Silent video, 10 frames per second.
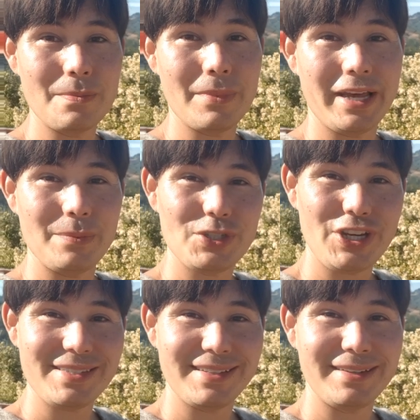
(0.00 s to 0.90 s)
my name is
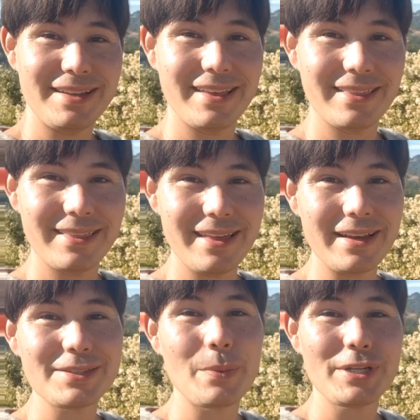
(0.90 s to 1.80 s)
Jason.
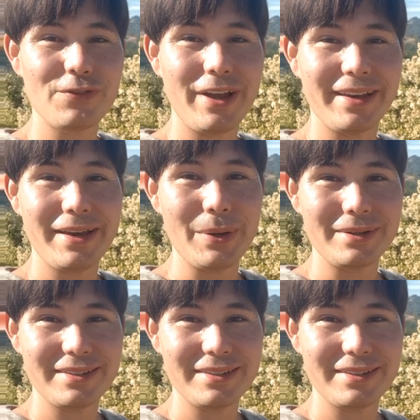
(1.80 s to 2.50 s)
Thanks so much for hanging out.